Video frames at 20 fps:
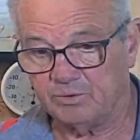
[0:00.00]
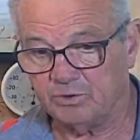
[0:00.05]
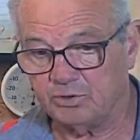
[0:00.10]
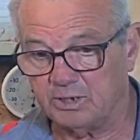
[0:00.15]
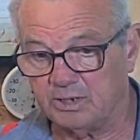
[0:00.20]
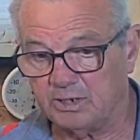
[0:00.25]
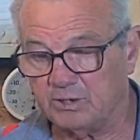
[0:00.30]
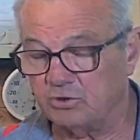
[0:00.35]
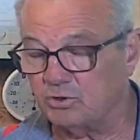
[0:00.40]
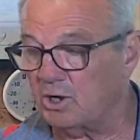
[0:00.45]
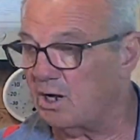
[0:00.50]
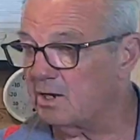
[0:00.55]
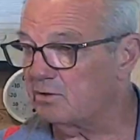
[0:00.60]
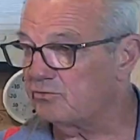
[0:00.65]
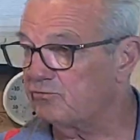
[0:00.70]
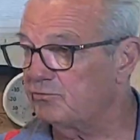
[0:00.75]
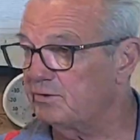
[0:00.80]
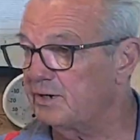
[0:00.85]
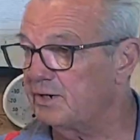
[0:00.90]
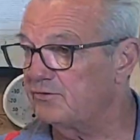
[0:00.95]

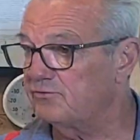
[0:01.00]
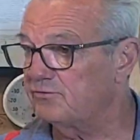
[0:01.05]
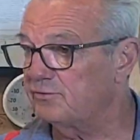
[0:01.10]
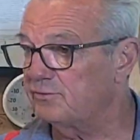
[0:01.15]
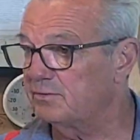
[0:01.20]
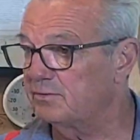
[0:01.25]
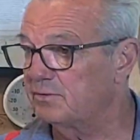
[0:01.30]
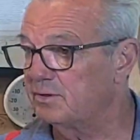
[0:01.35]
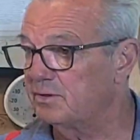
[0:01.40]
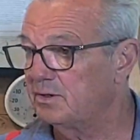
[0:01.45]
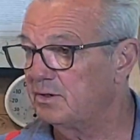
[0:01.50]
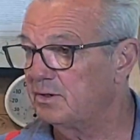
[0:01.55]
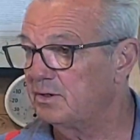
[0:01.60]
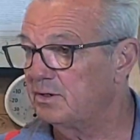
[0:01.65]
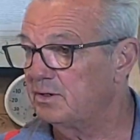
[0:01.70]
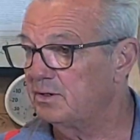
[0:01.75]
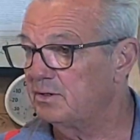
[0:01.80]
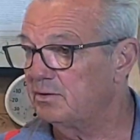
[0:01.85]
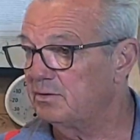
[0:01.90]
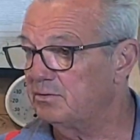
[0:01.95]
indoctrination,
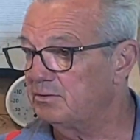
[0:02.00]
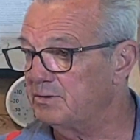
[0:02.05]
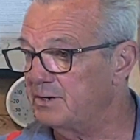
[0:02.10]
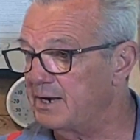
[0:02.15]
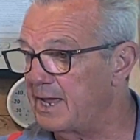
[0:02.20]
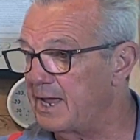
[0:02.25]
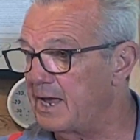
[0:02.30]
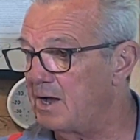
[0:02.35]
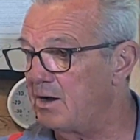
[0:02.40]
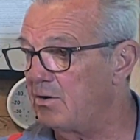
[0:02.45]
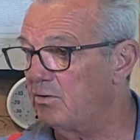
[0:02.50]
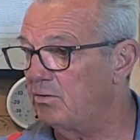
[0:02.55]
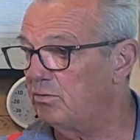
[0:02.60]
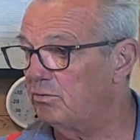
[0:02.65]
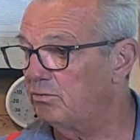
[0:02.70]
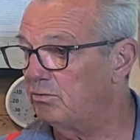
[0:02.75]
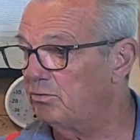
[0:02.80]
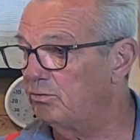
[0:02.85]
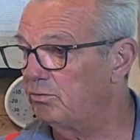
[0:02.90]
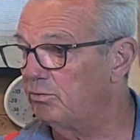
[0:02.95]
now
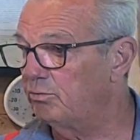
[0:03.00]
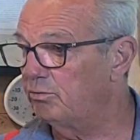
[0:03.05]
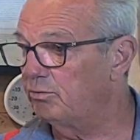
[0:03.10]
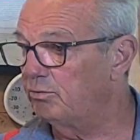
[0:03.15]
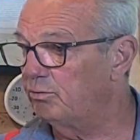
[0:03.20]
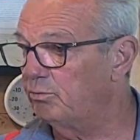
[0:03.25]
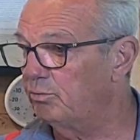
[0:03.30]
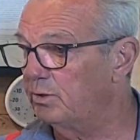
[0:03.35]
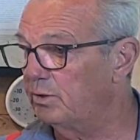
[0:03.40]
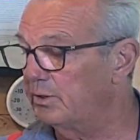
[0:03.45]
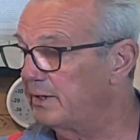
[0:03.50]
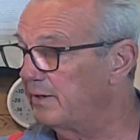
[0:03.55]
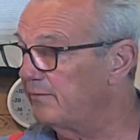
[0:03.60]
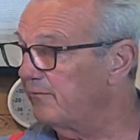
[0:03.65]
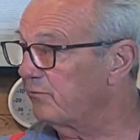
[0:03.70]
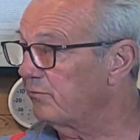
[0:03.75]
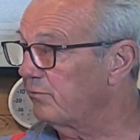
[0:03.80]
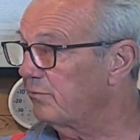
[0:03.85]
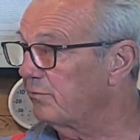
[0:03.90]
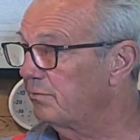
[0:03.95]
will
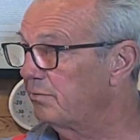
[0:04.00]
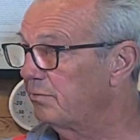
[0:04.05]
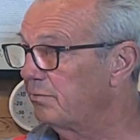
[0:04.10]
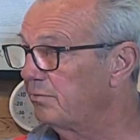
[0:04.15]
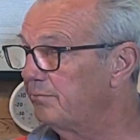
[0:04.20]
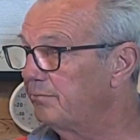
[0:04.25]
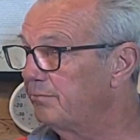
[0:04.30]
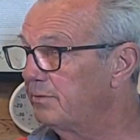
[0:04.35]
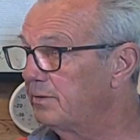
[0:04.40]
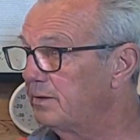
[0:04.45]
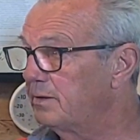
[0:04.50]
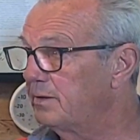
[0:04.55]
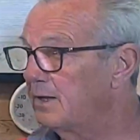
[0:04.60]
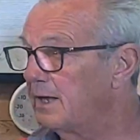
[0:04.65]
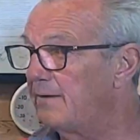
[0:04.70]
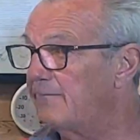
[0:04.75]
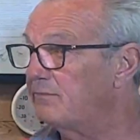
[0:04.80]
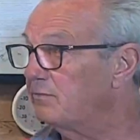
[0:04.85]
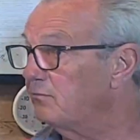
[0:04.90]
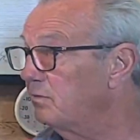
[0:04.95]
never
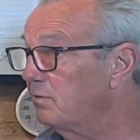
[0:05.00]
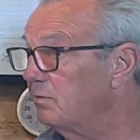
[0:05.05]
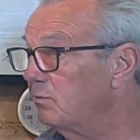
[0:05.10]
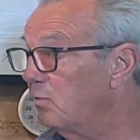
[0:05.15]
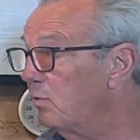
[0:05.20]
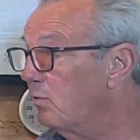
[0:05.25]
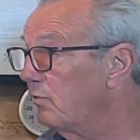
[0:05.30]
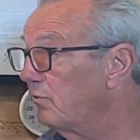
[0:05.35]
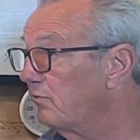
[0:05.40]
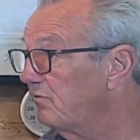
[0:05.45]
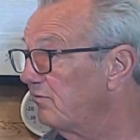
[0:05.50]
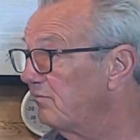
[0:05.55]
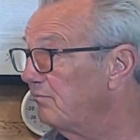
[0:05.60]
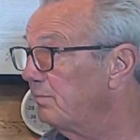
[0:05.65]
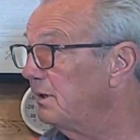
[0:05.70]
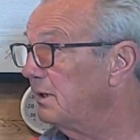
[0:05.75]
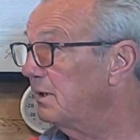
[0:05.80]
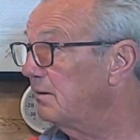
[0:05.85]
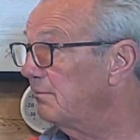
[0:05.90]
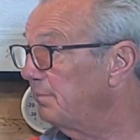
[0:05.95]
have the rewards of
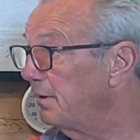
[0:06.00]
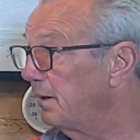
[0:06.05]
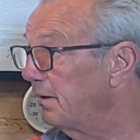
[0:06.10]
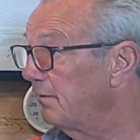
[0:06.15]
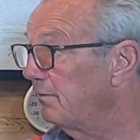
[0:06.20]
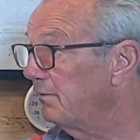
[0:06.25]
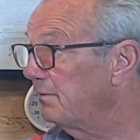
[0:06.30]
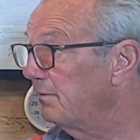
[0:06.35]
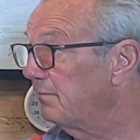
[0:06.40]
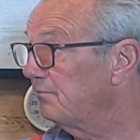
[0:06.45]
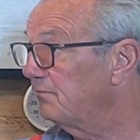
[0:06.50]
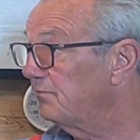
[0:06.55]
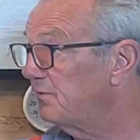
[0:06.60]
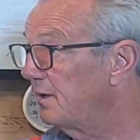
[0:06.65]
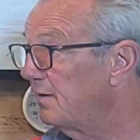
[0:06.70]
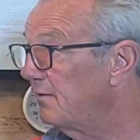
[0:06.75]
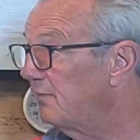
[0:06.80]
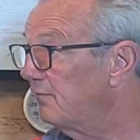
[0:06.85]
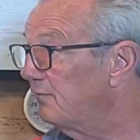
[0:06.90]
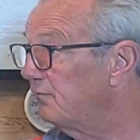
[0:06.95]
being a parent
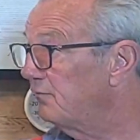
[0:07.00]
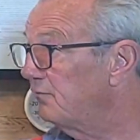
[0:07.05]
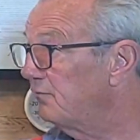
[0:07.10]
themselves,